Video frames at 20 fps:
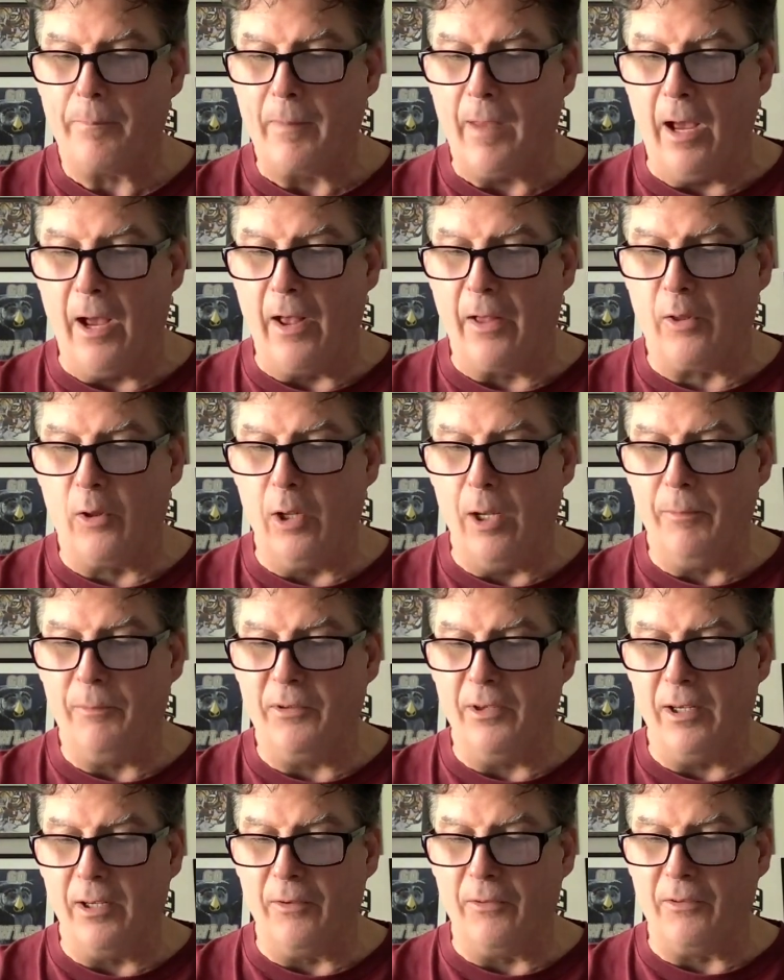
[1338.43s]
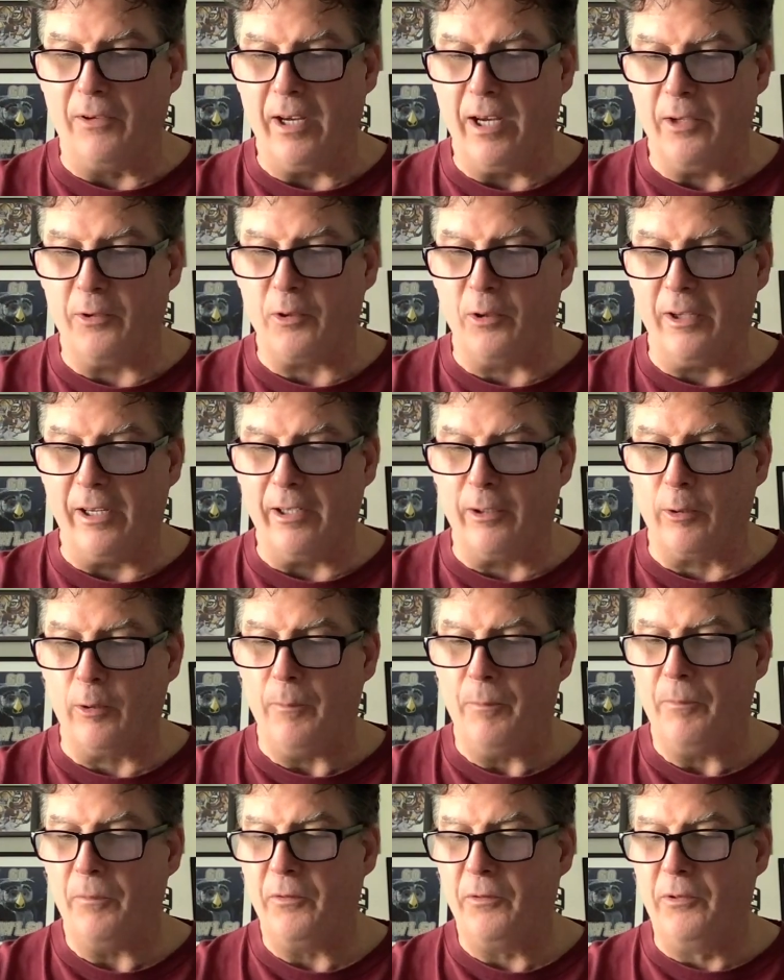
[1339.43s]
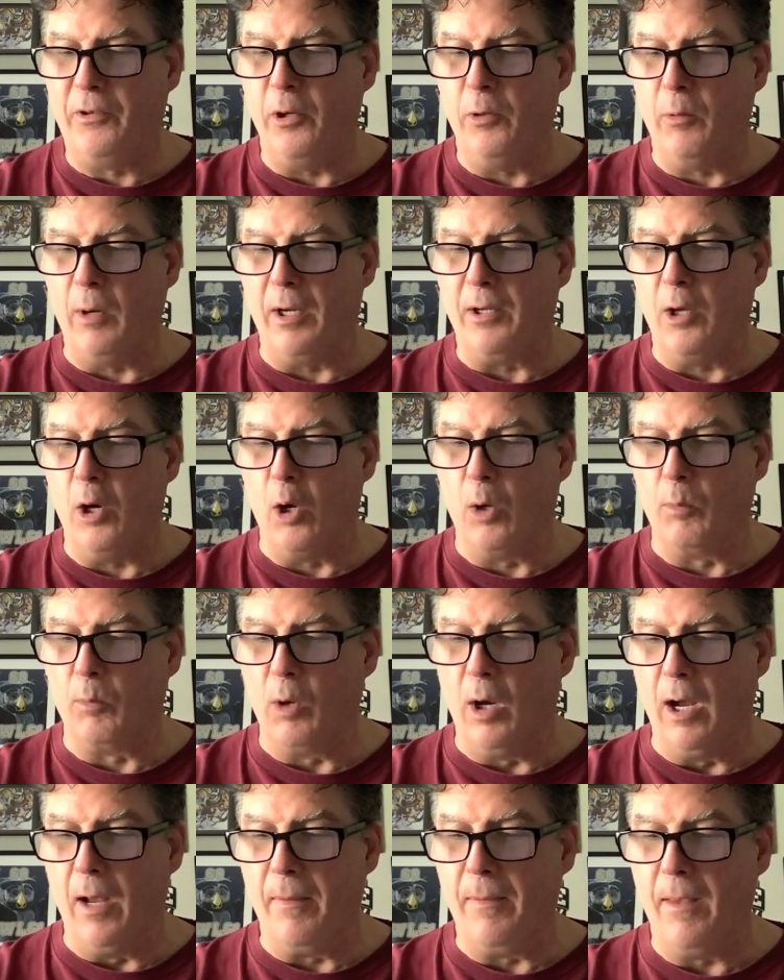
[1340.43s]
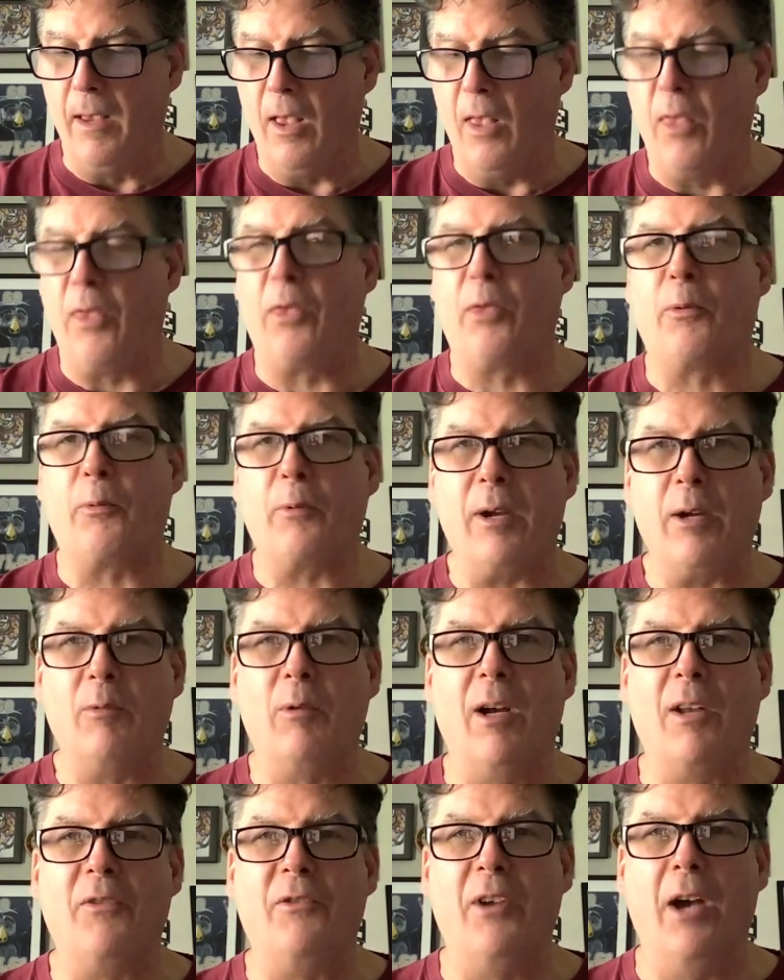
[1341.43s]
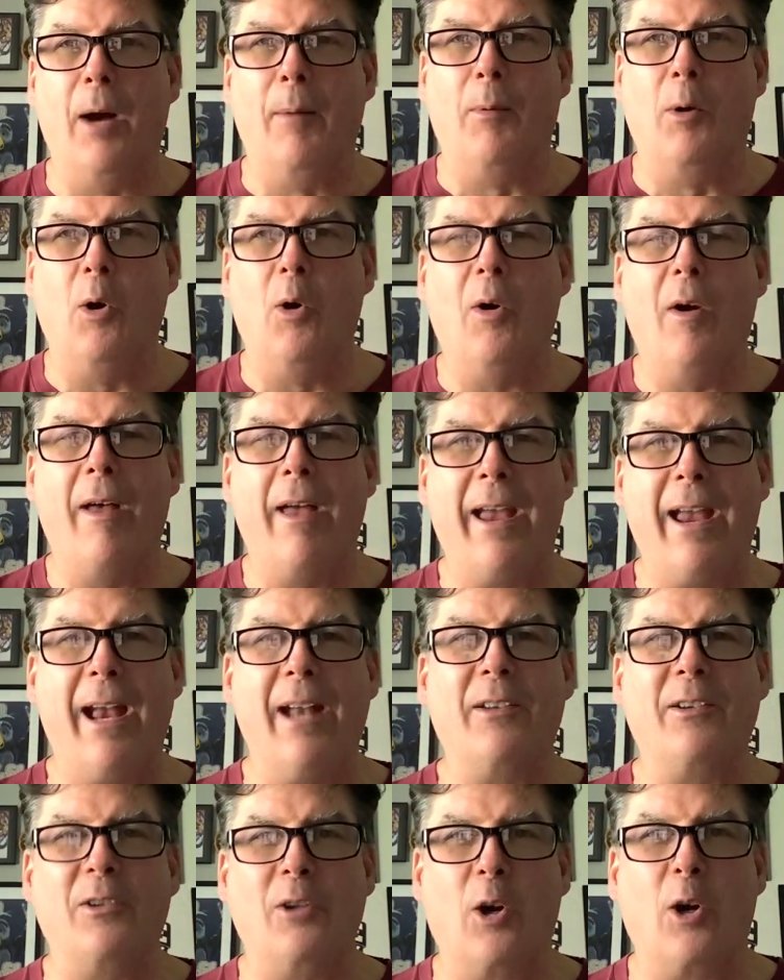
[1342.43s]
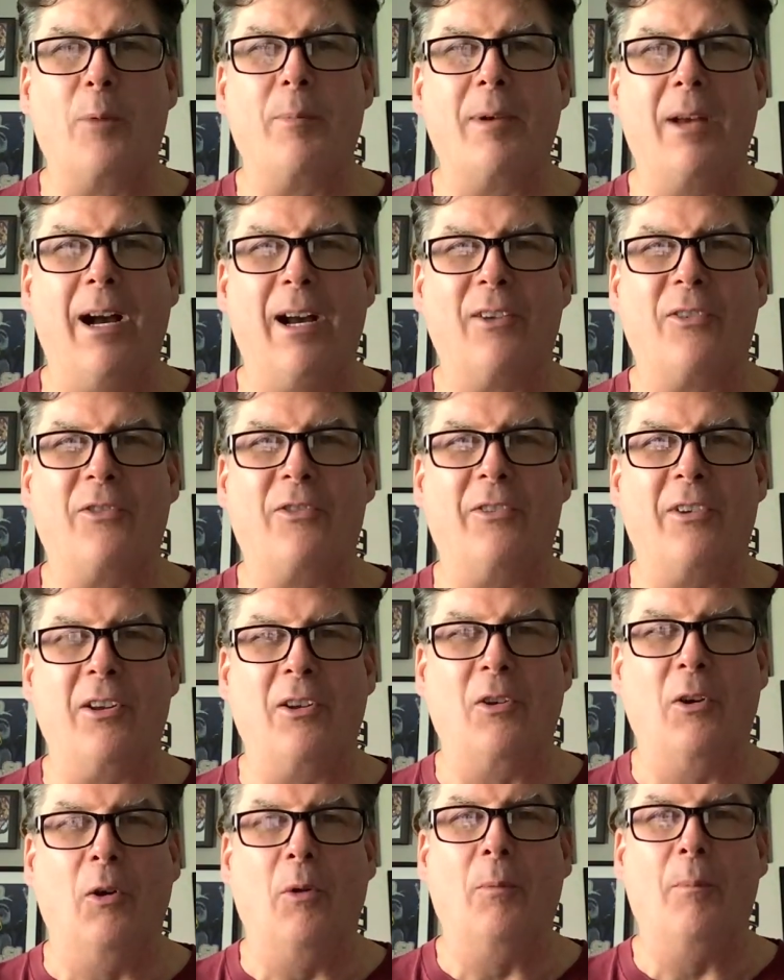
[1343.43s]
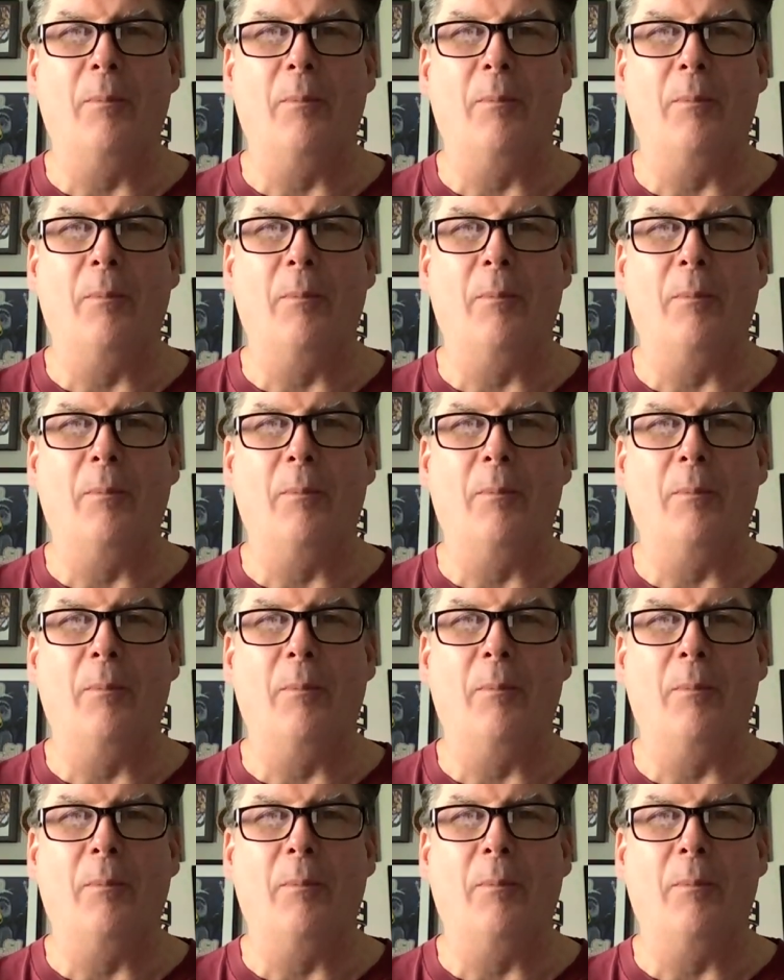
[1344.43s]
Clemson's Hinder leader, 2-run home run, 3-run double, and an RBI single.